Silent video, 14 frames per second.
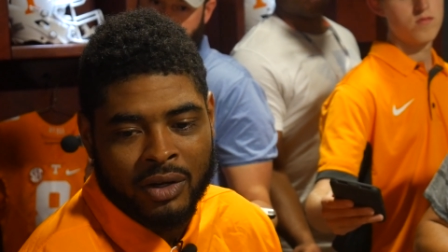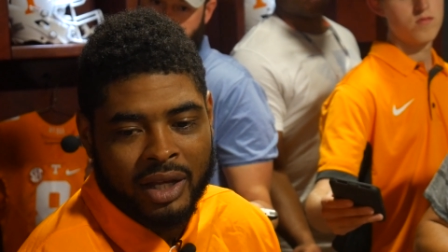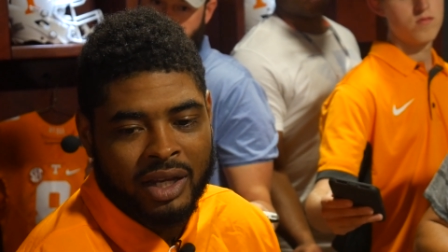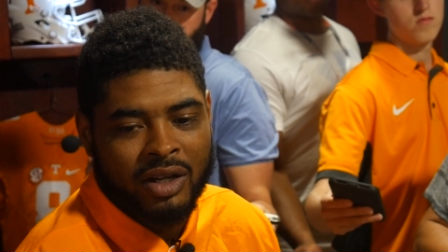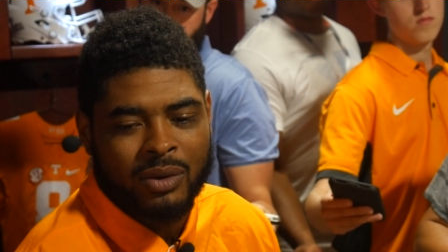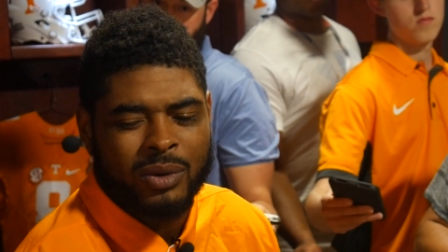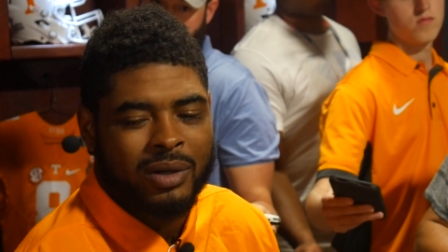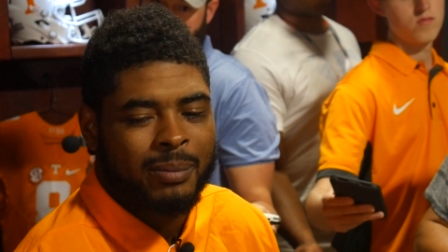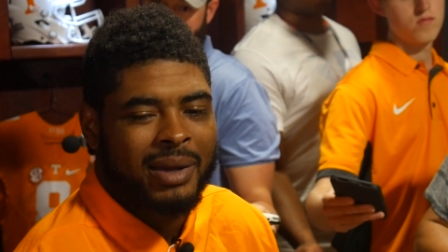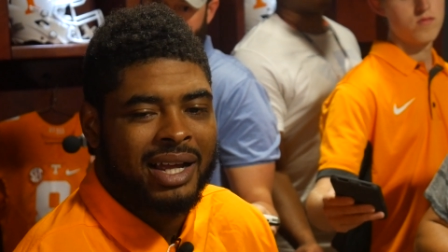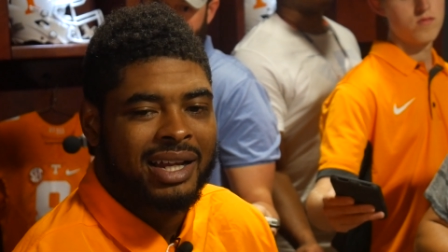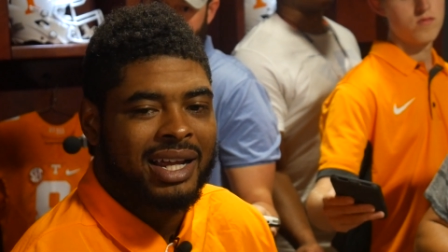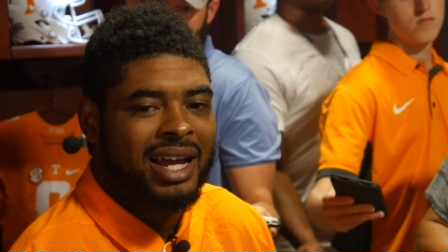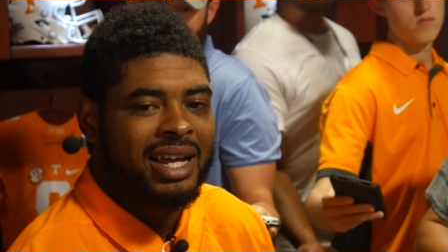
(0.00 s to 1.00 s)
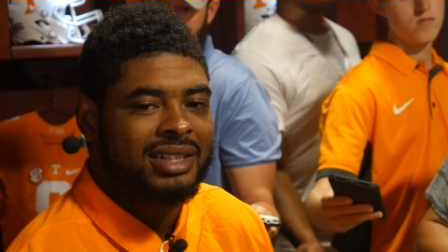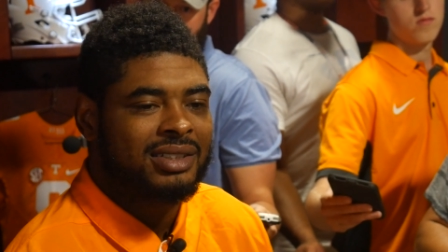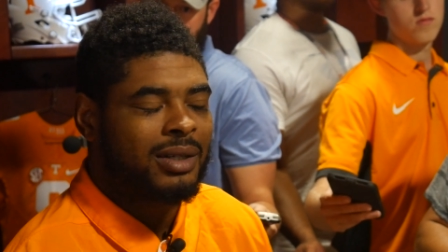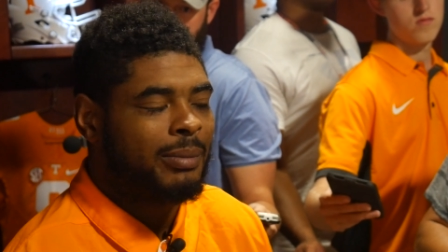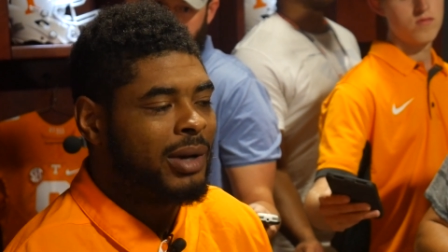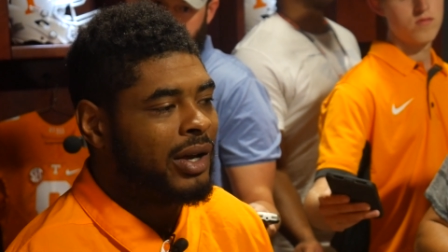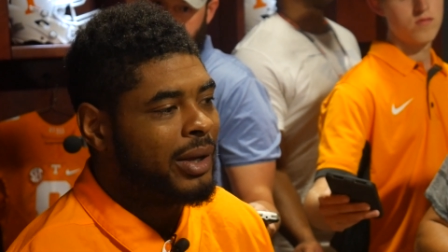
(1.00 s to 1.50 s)
any one of my guys
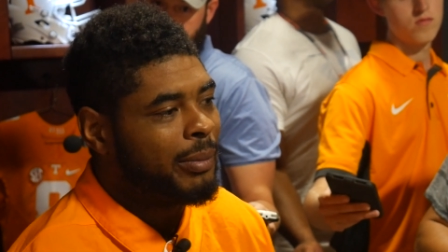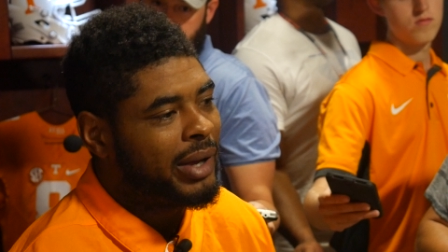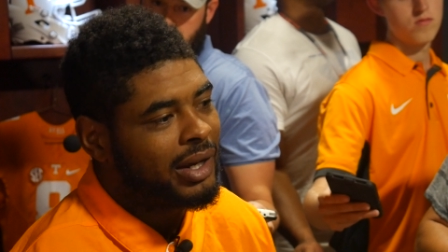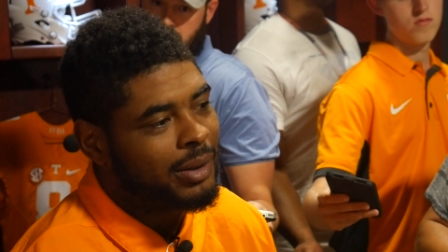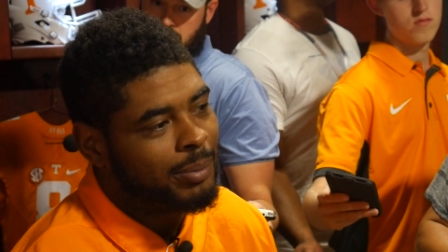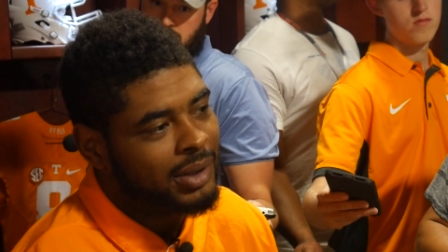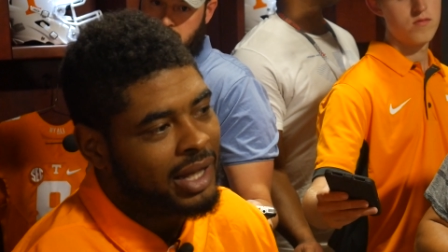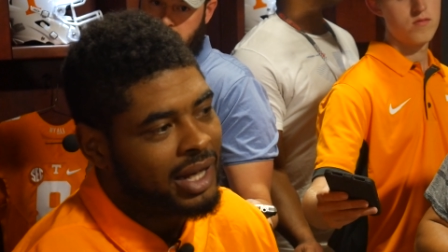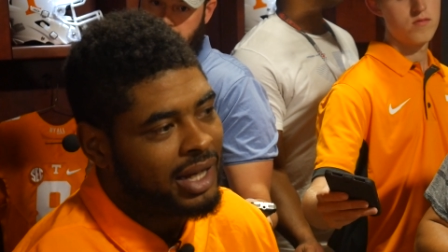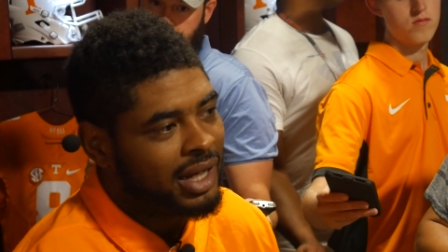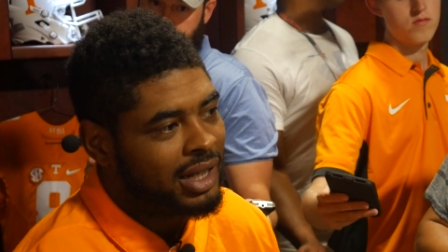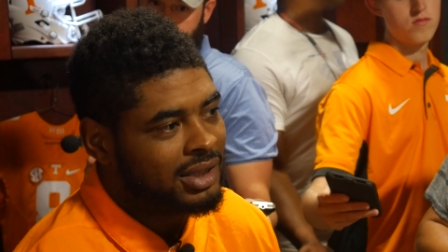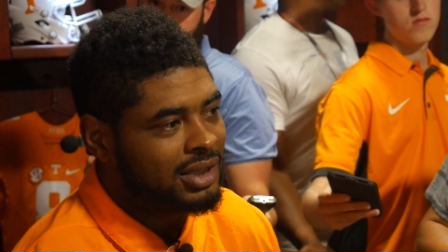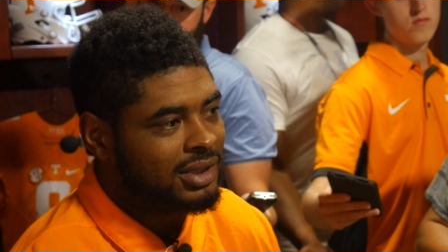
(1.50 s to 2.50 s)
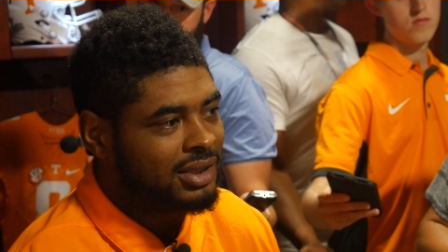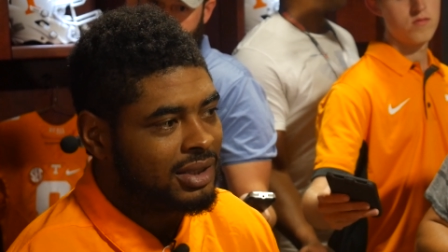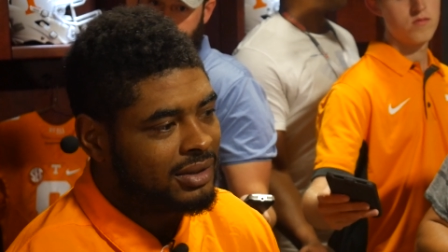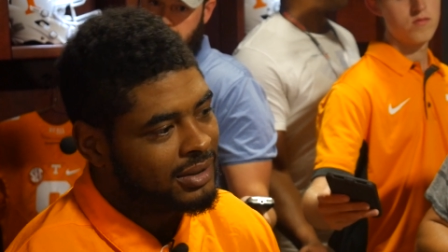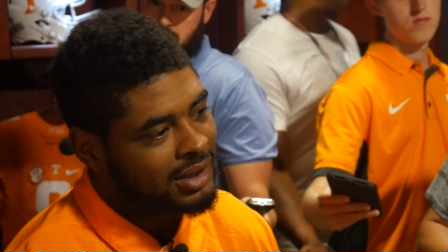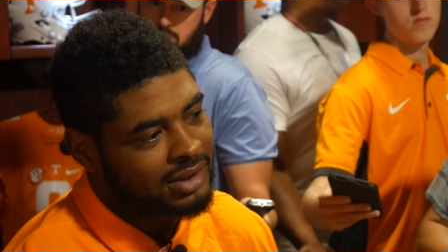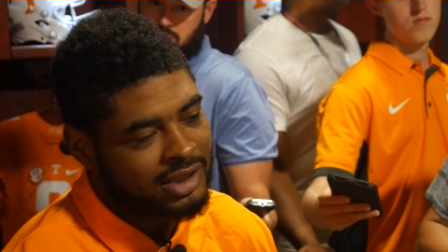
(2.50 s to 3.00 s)
come out and make a play, it just
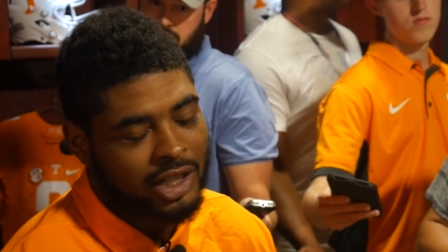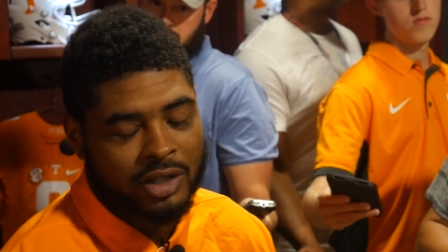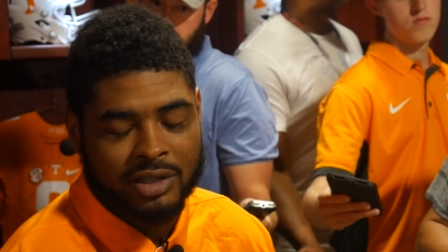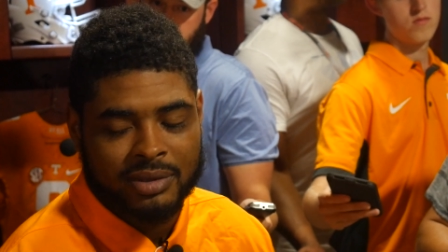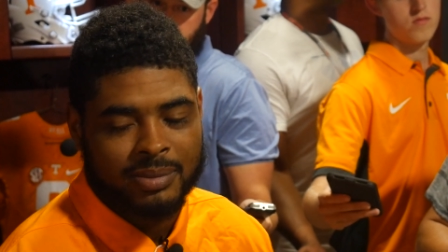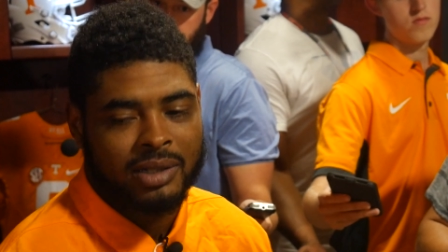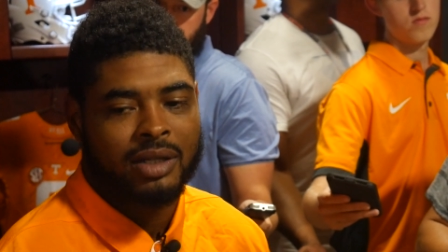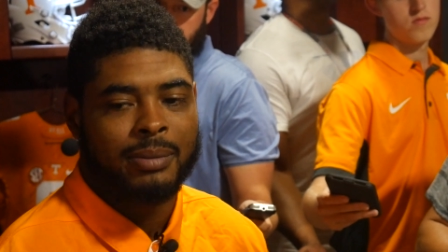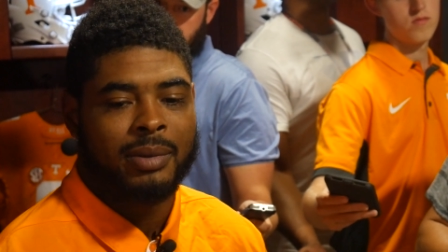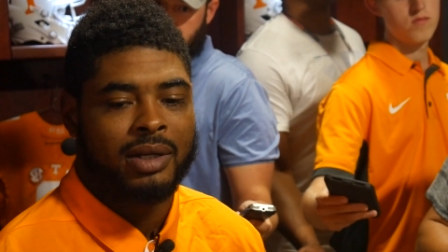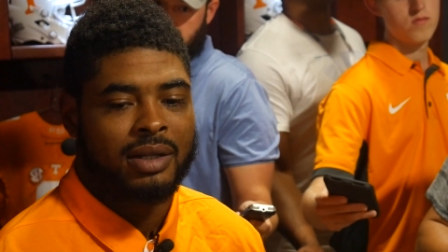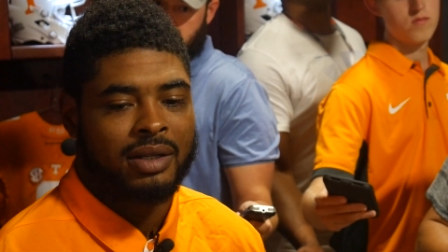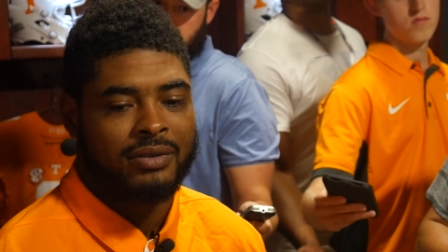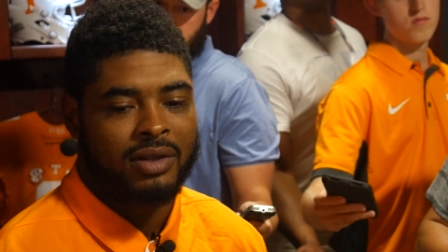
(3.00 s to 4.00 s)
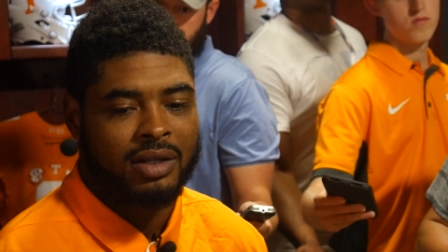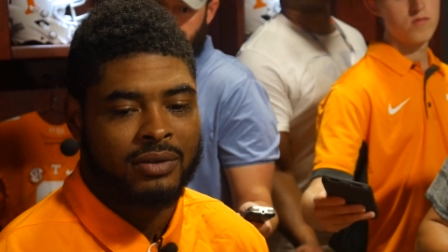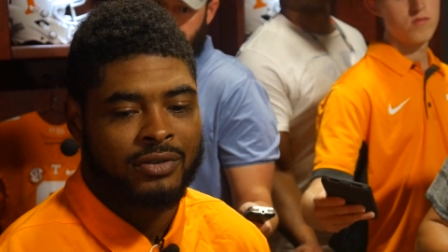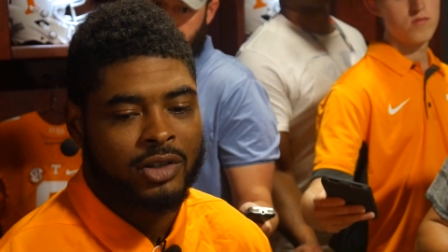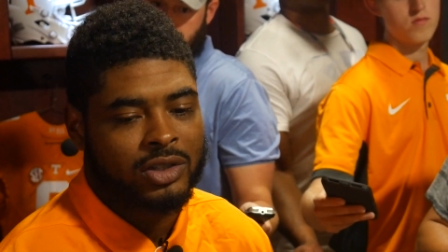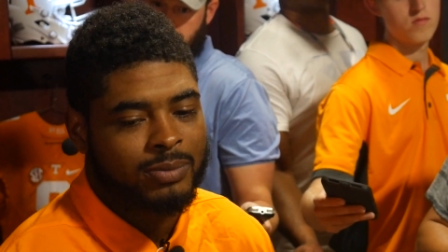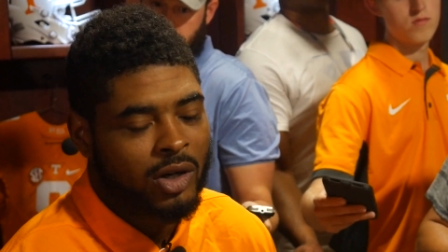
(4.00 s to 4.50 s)
it turns me up and it and it
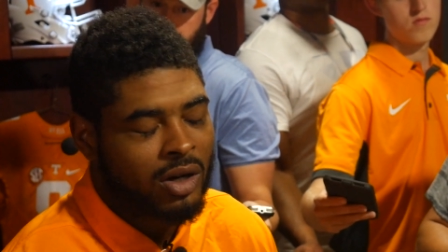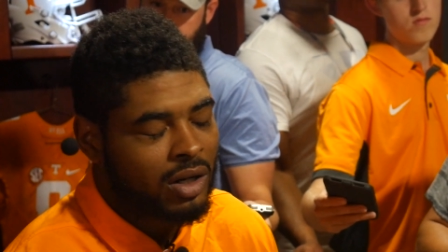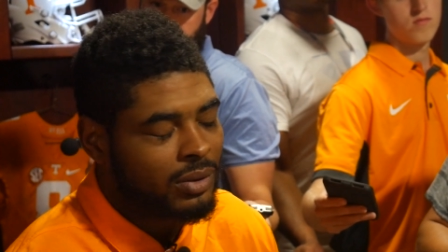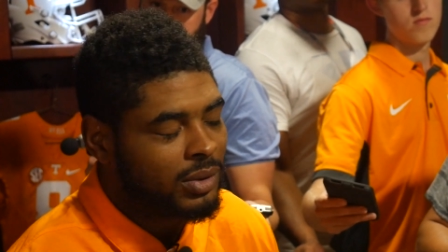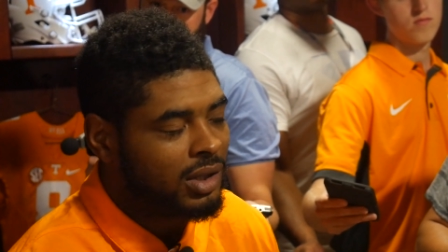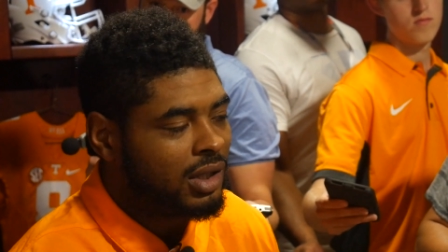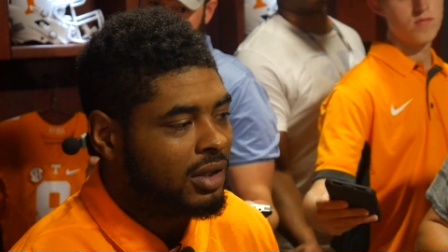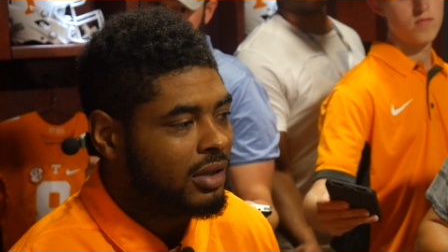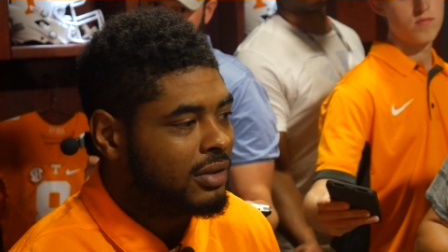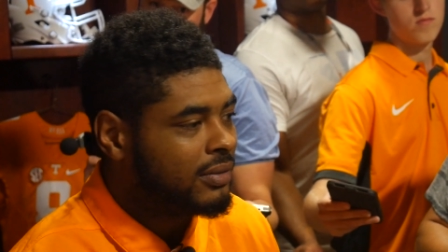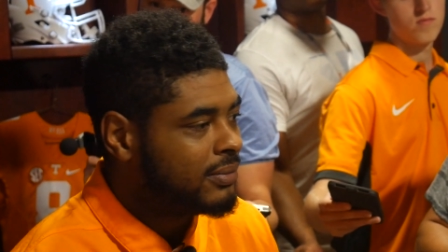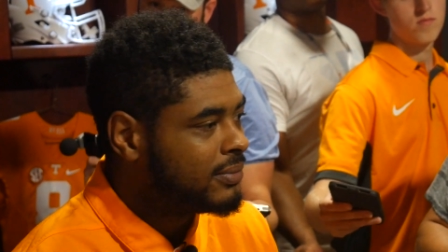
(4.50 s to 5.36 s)
fills my heart with love.